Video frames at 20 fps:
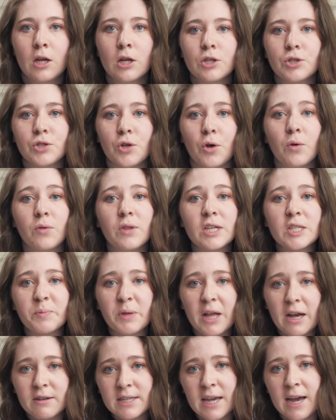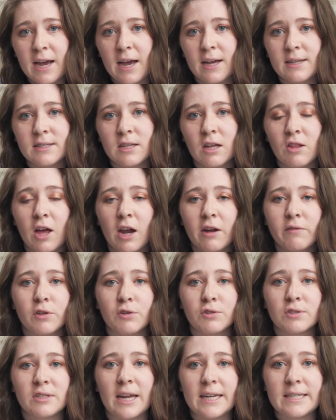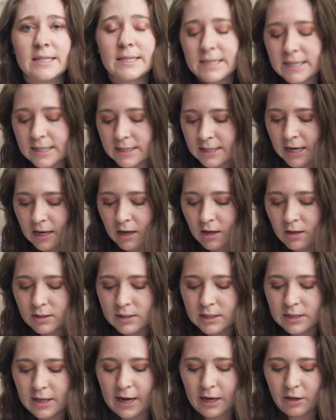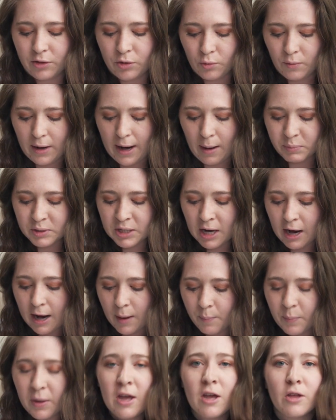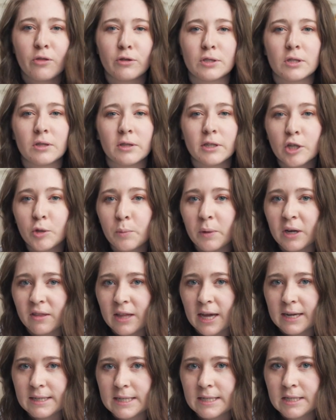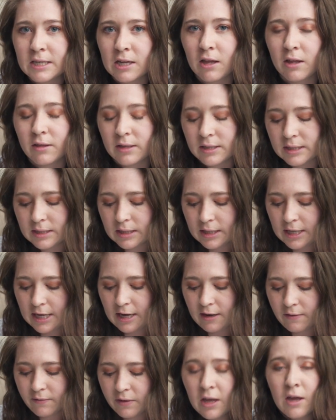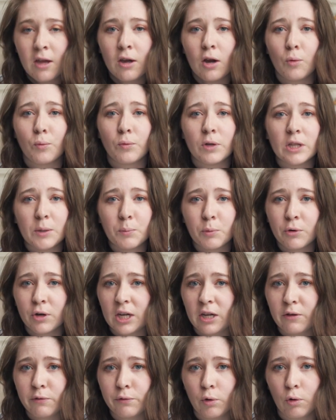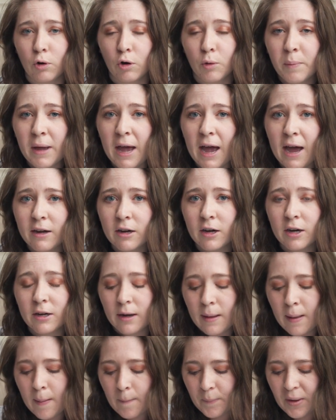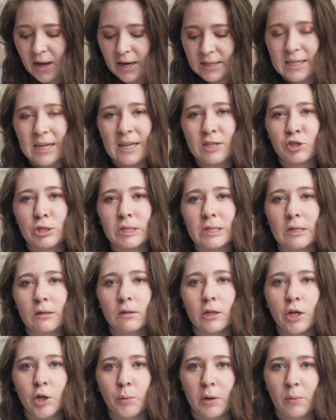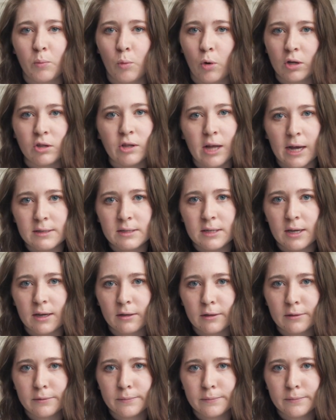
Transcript: So this blouse has a lot of those nice details like the wrap top. There's a little bit of that detail on the sleeve, a really pretty floral pattern, but it's just a little bit more classic.